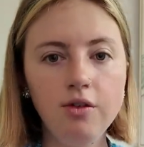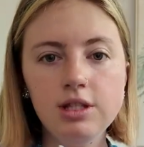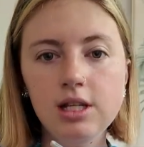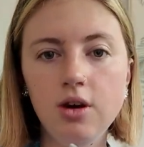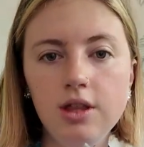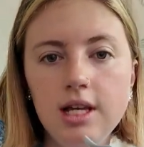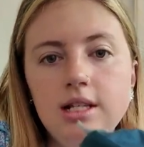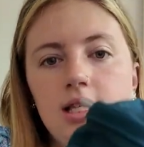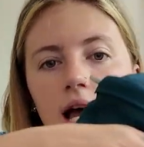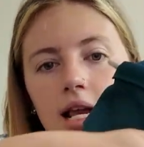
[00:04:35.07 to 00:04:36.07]
you've obviously got
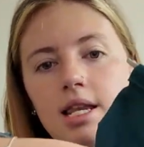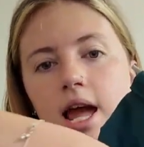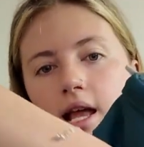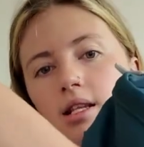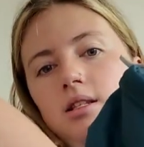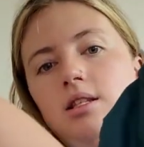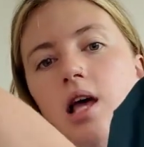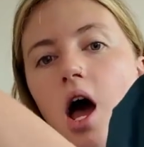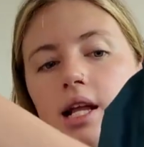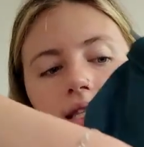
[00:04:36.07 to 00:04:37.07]
these like net
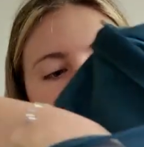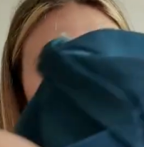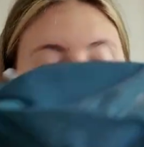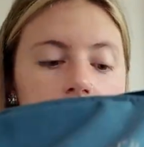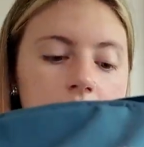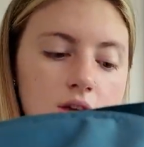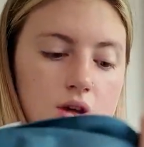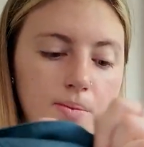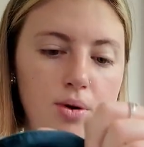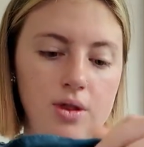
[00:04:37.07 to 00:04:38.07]
sides down here that you
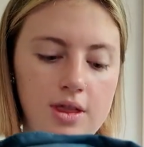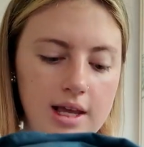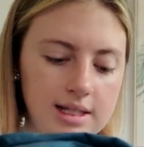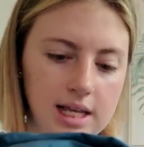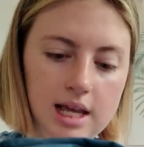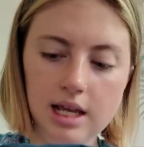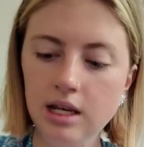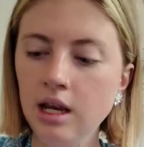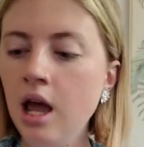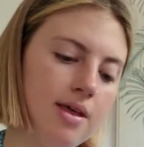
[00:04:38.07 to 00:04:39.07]
can put things in.
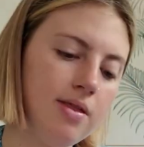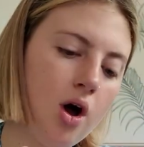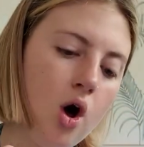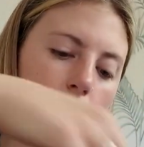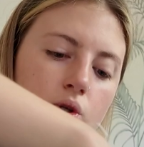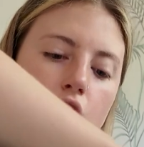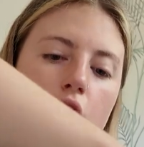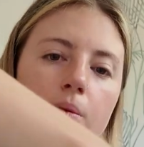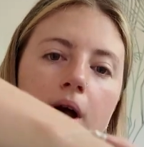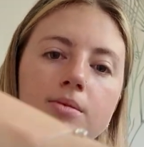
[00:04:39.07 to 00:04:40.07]
in, and then the whole
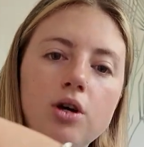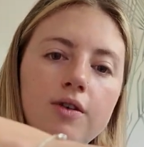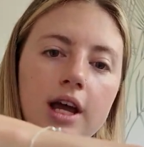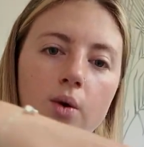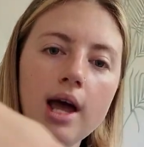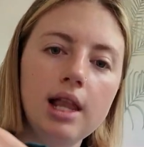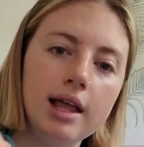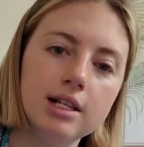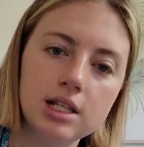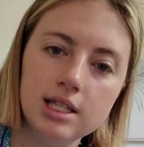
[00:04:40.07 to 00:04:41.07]
top comes off. And I quite like
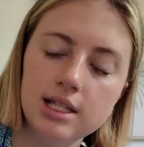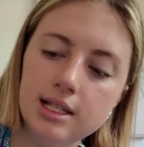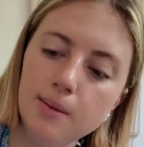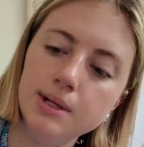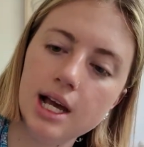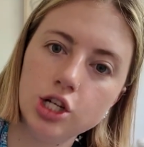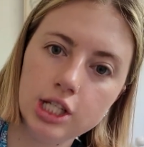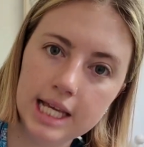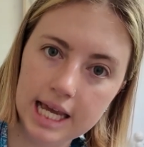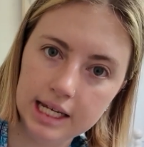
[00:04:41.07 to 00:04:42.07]
this because the zip is
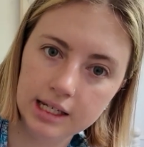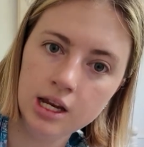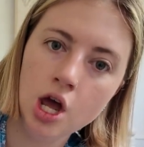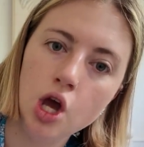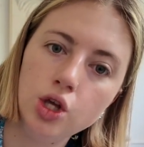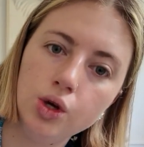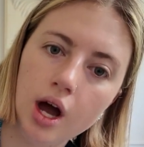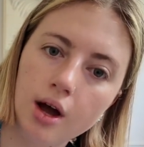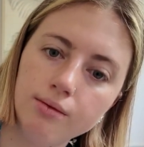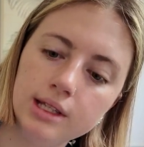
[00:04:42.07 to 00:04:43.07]
actually hidden. You
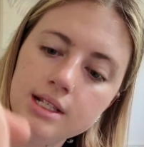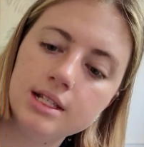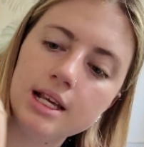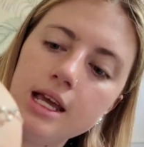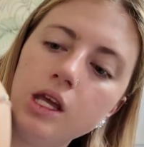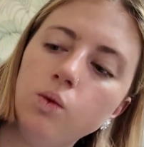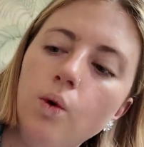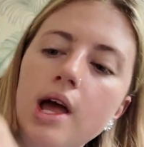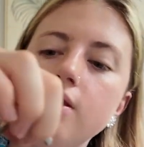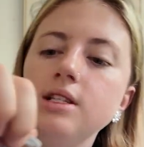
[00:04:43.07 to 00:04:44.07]
can't really see
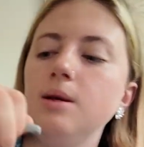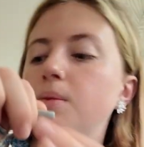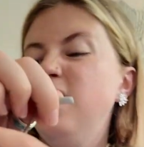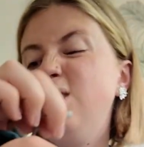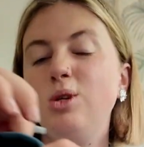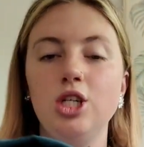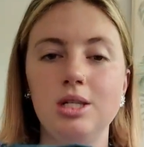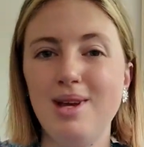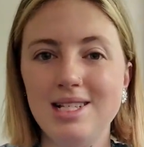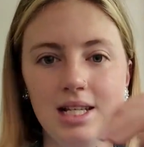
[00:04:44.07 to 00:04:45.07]
where the zip is, which
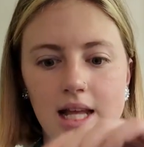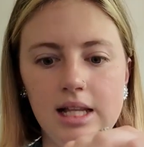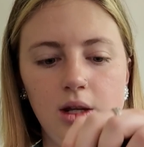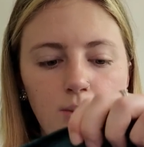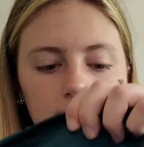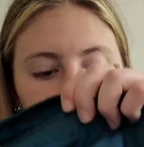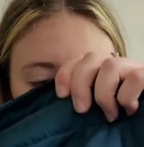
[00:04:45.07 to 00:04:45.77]
just makes it that little bit